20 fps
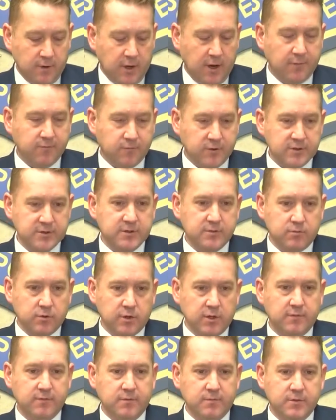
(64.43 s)
I have reason to
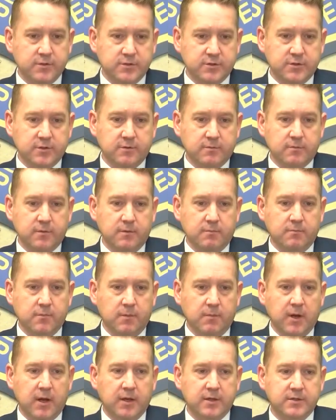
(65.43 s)
believe that Mr.
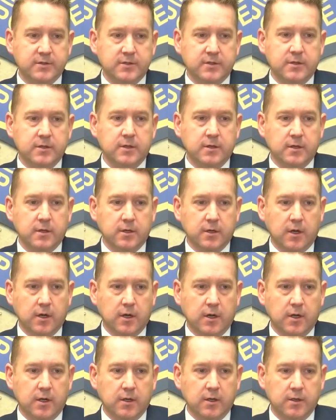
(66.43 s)
Mamot
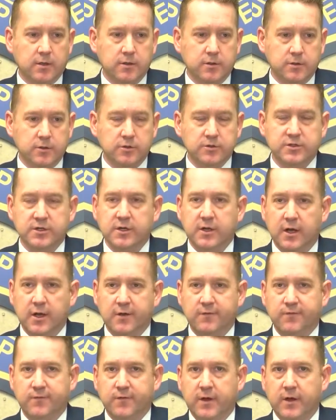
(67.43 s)
uh, used a
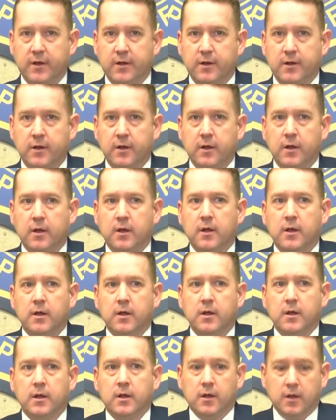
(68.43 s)
knife and
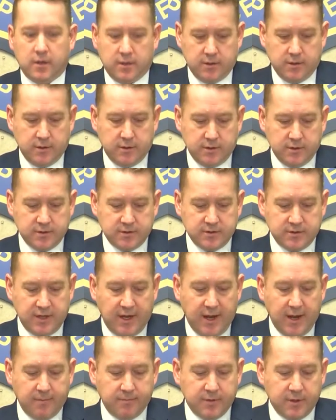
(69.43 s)

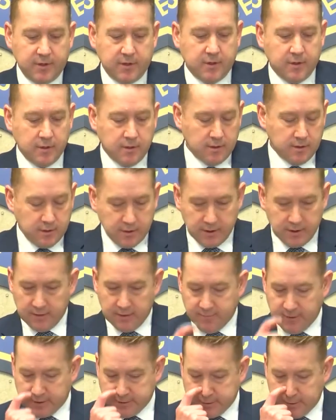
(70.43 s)
stabbed the
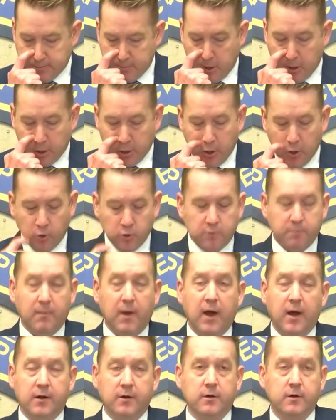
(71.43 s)
victim, Akoat
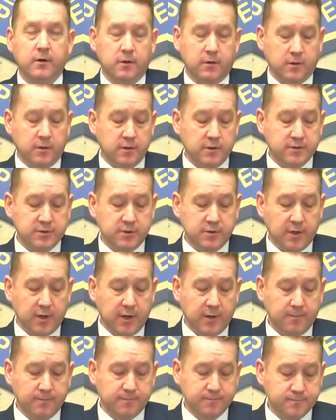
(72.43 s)
Mater is her
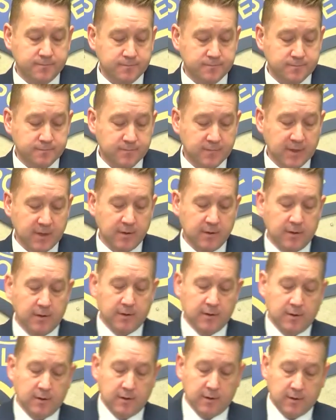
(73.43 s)
name.
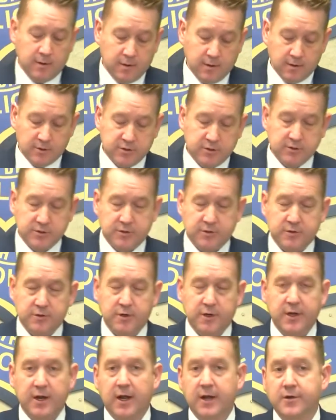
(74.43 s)
She's a
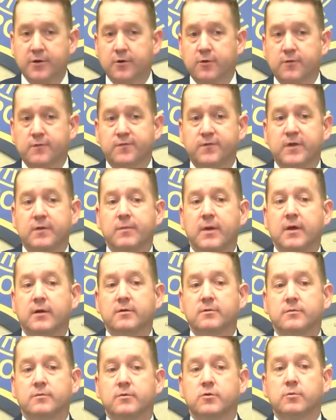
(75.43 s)
39 year old
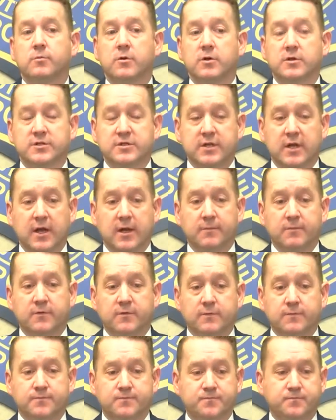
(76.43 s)
female numerous times.